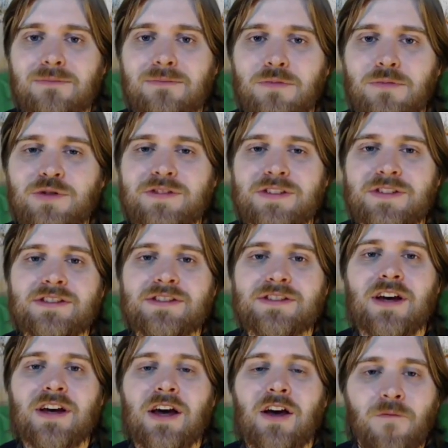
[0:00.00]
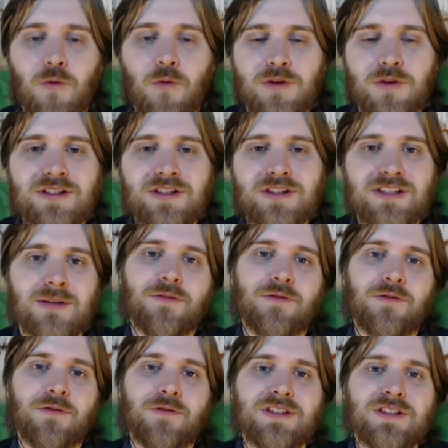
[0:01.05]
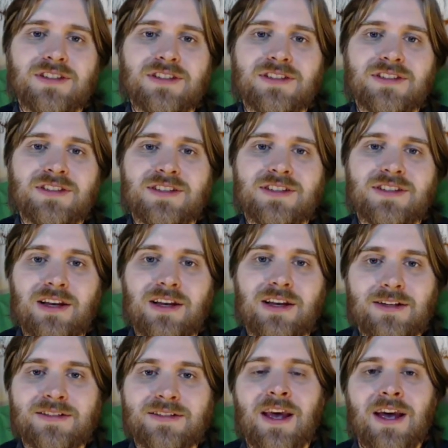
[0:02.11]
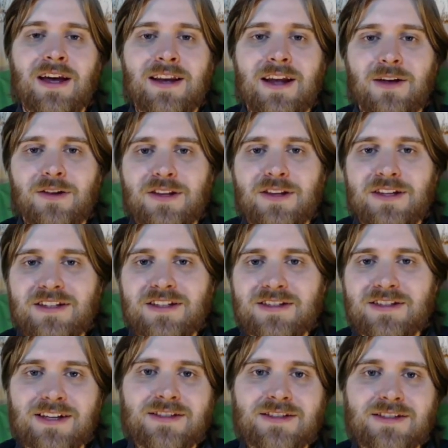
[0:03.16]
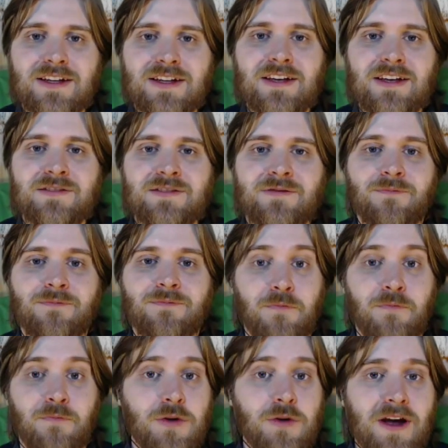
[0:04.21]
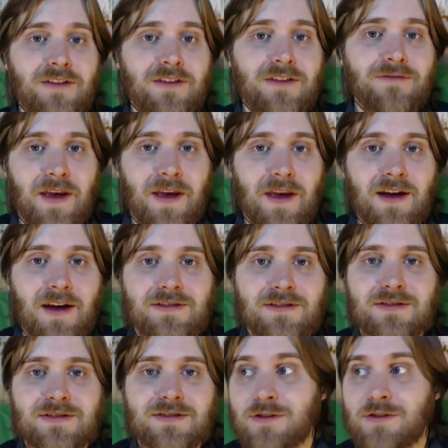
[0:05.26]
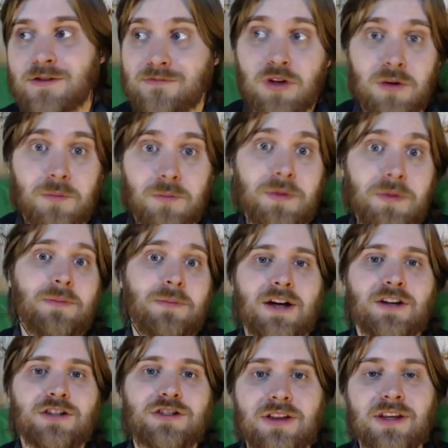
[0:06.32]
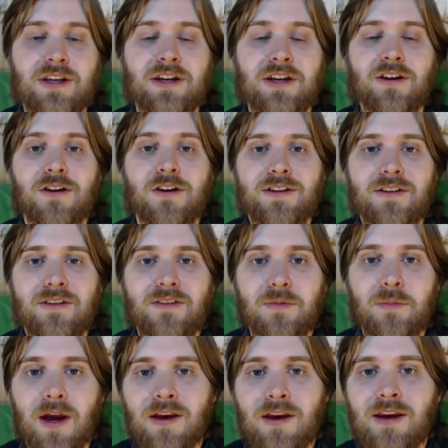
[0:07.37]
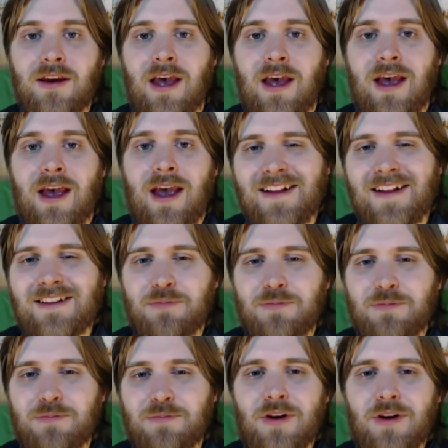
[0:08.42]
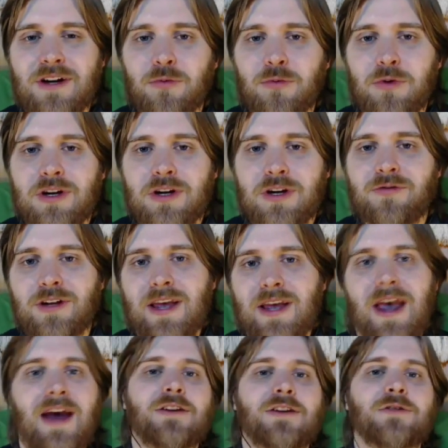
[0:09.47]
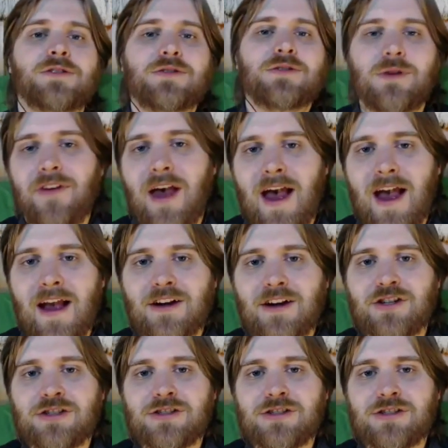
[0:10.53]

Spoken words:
movies for the summer of 2016 list. Now, this list is voted by fans, so it's what the people actually think are anticipated, and it's broken into three different categories. You have action,